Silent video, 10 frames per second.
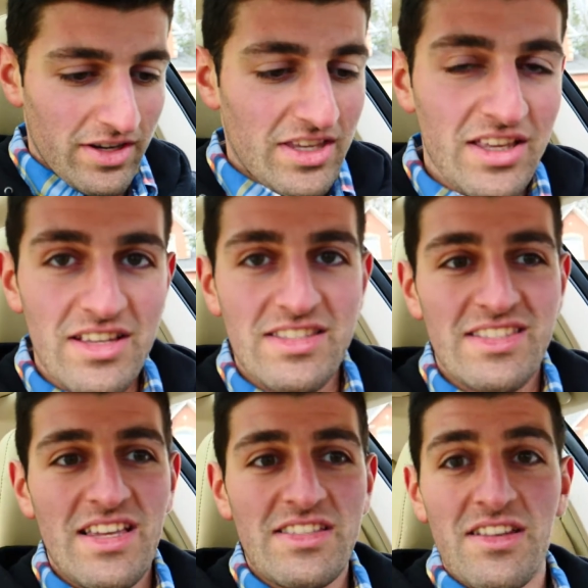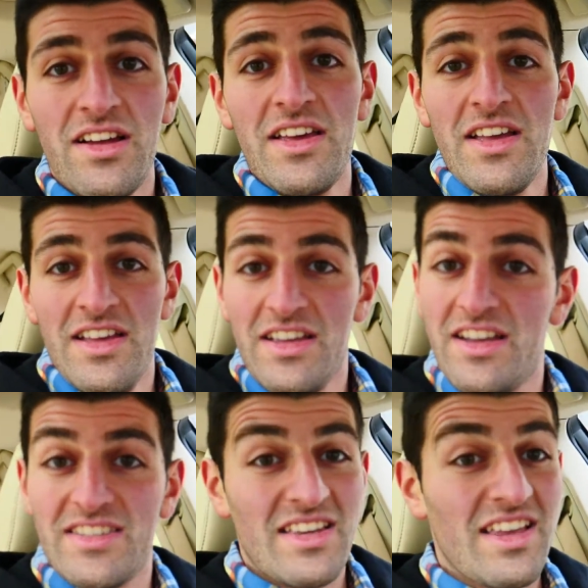heated seats on,
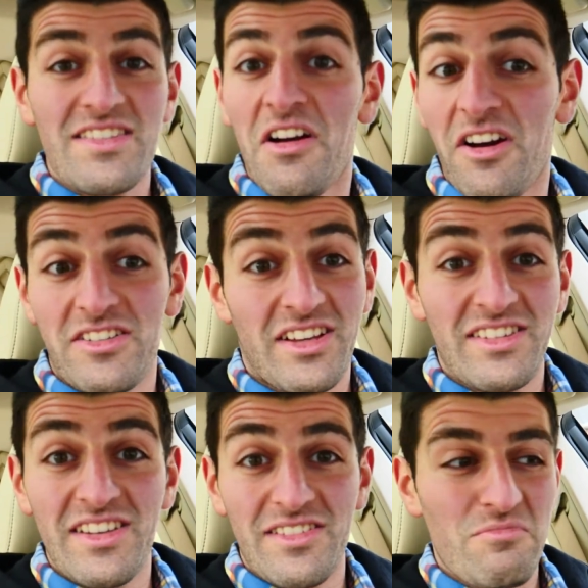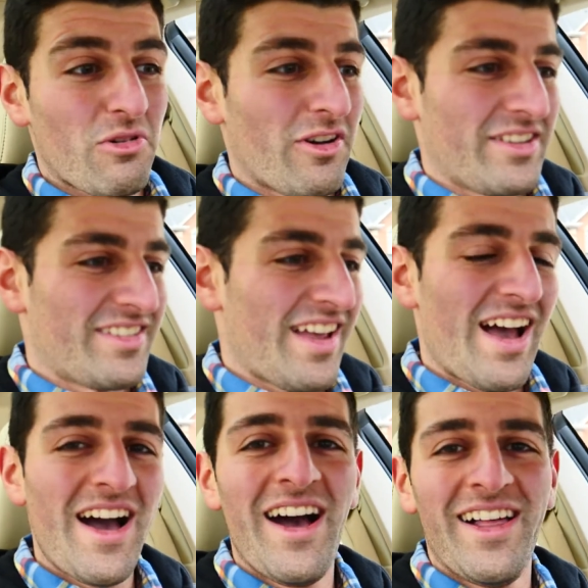because it is Arctic season, boys.
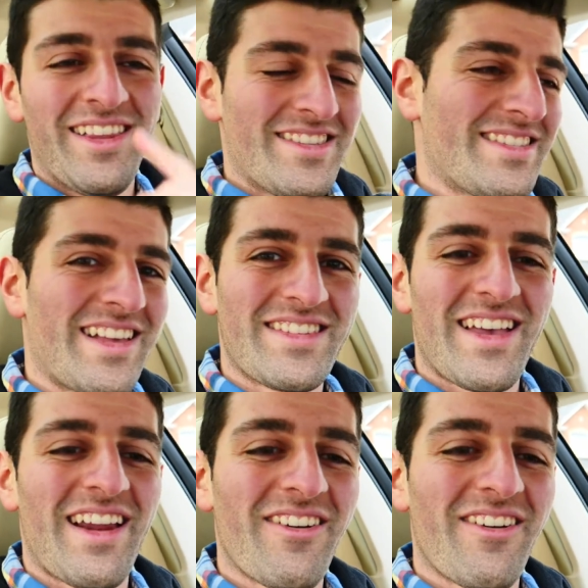Let's head